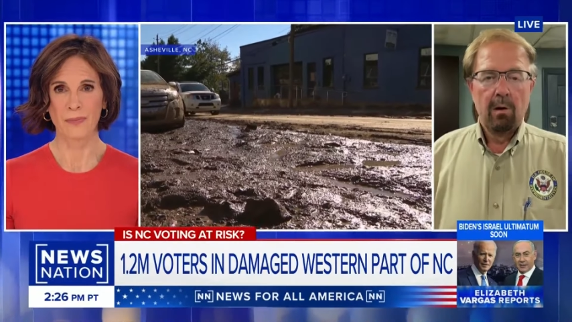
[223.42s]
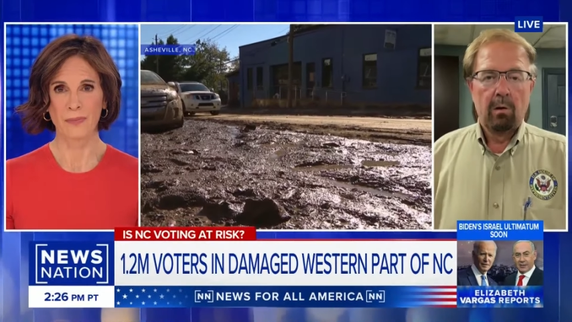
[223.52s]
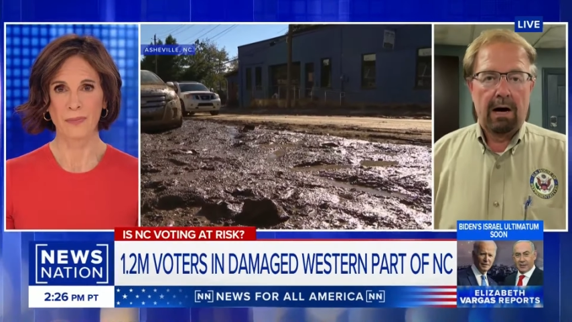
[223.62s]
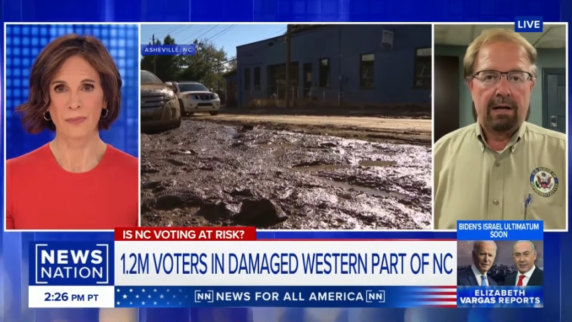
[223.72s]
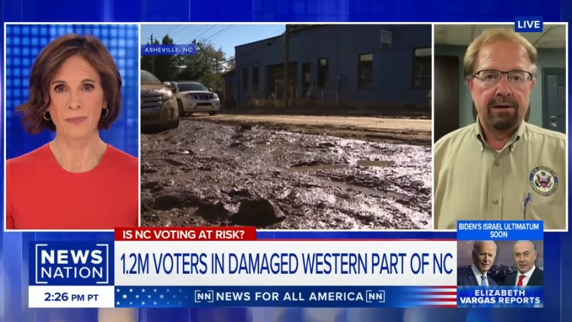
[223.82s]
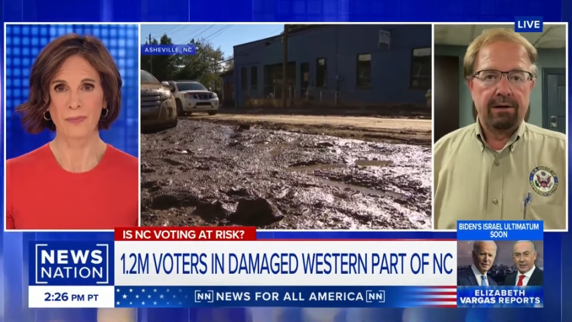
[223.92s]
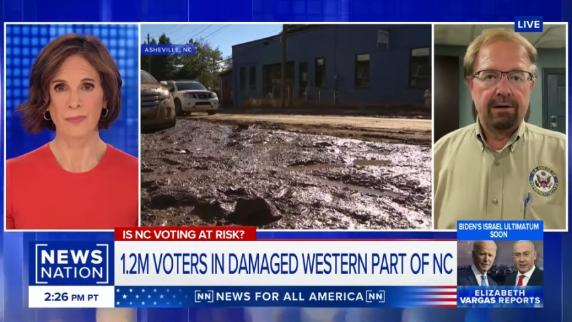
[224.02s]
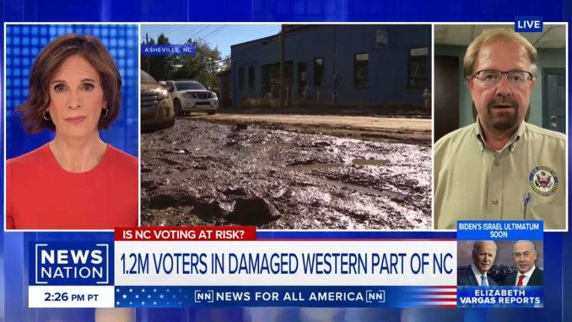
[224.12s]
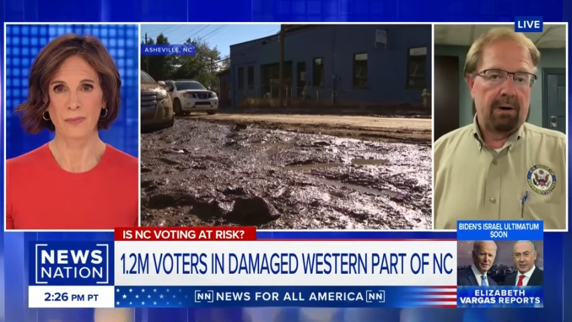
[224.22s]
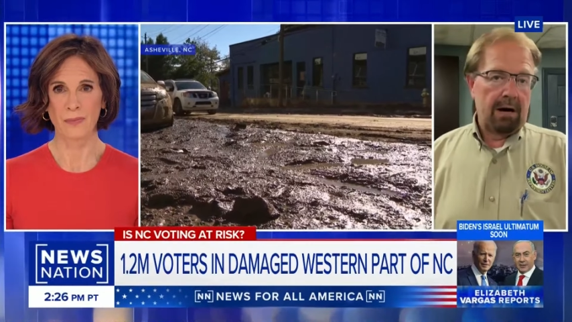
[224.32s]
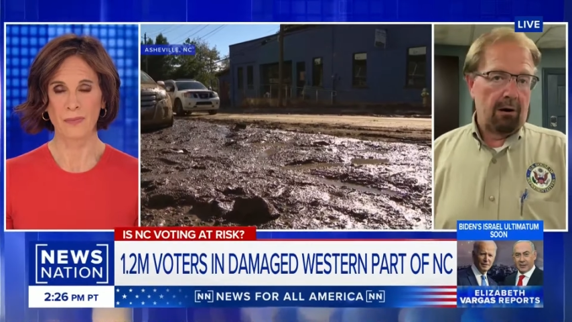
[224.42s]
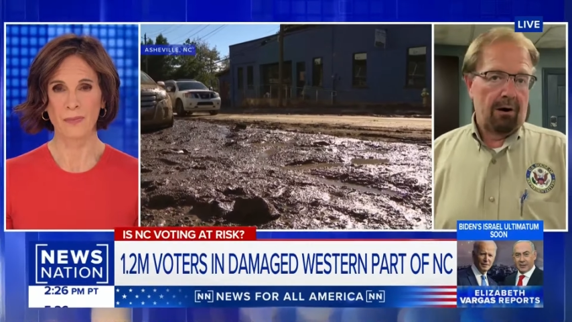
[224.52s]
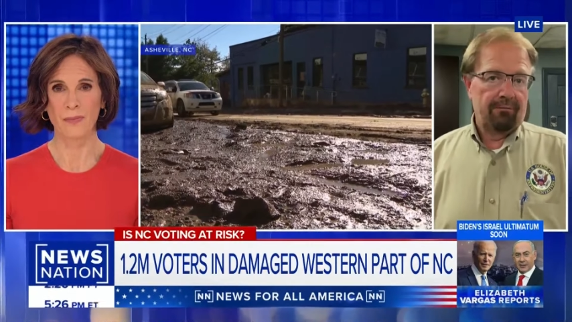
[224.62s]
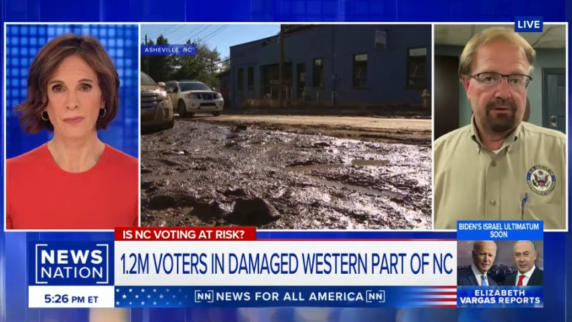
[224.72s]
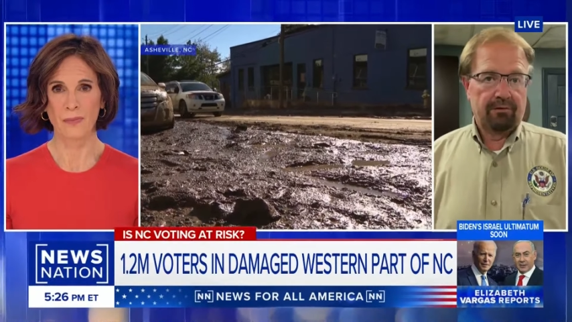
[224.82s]
Speaker 1: Well, I know that my
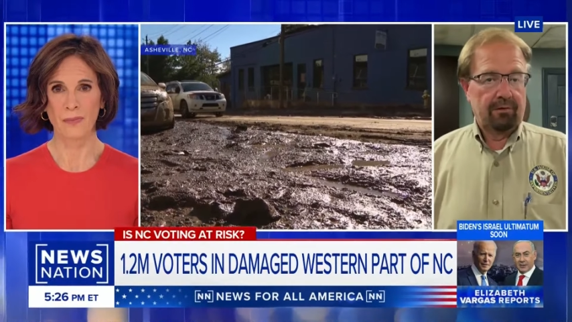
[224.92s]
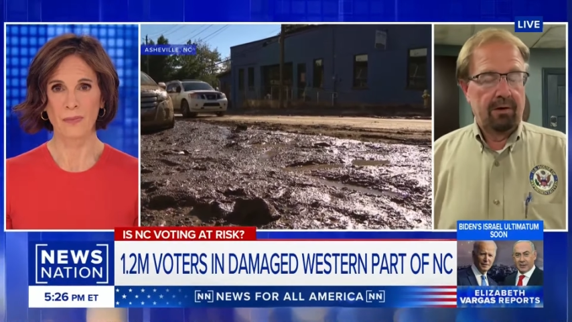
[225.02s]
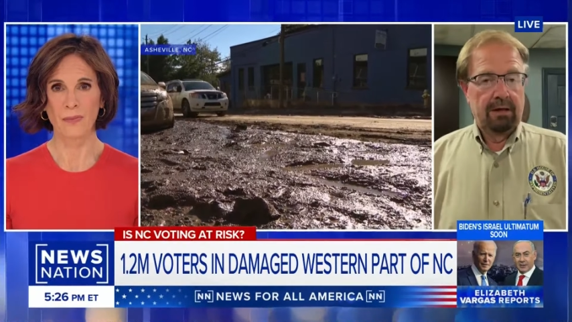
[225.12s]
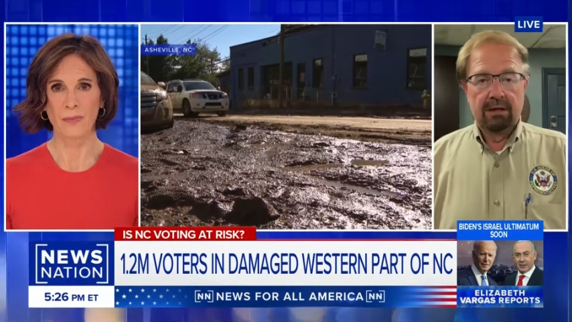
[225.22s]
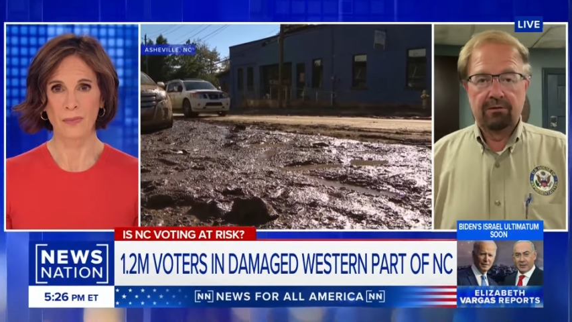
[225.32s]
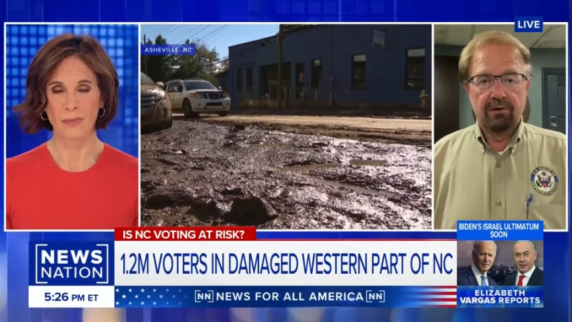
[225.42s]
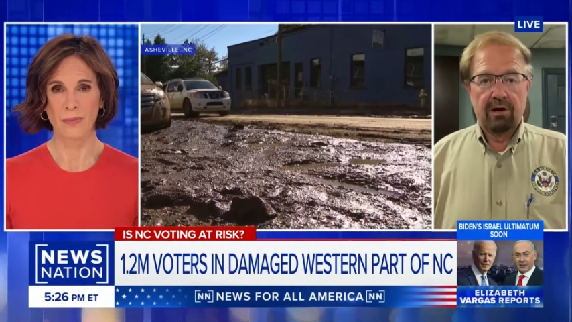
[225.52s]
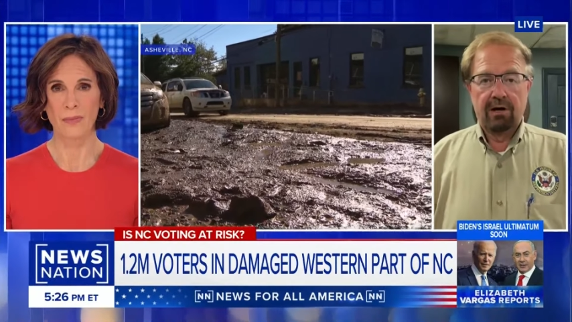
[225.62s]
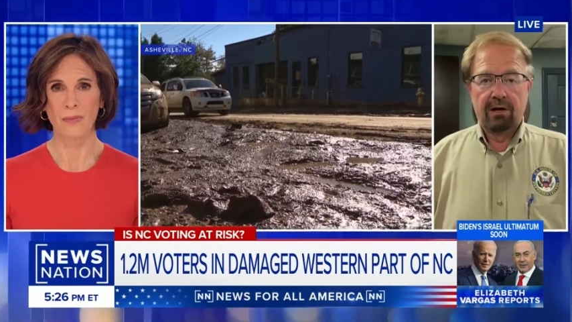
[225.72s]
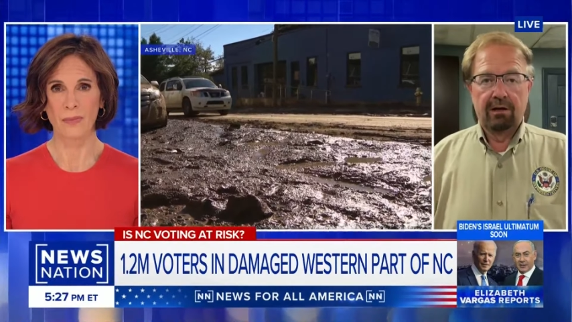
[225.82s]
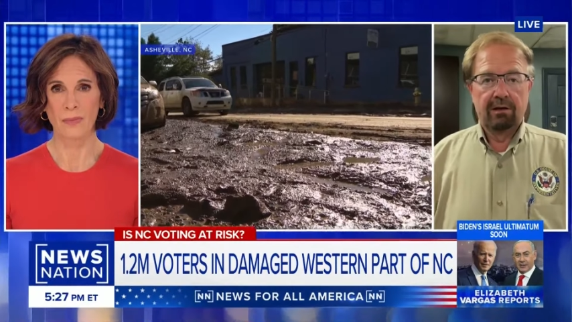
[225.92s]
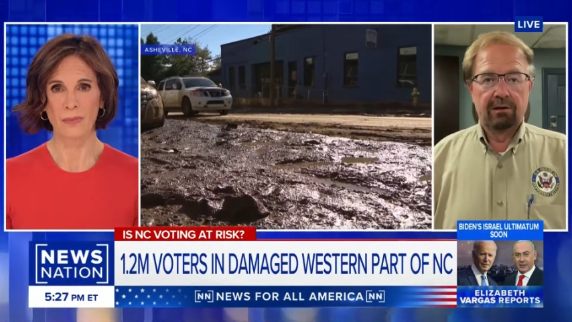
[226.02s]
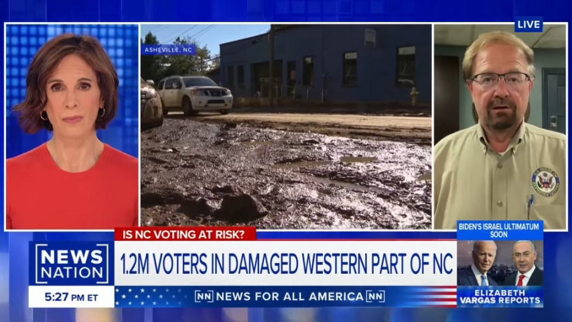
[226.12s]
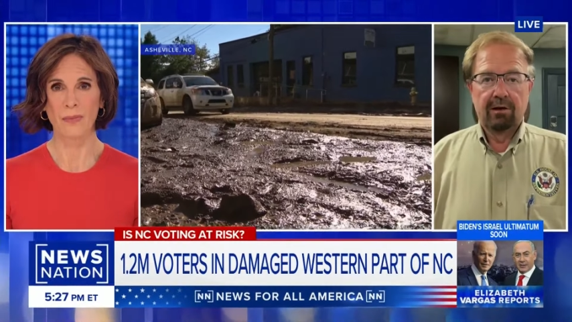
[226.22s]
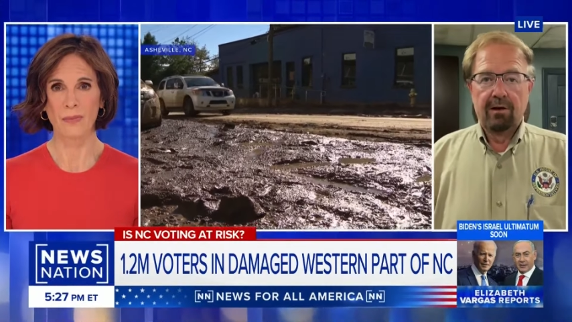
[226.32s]
office is not handling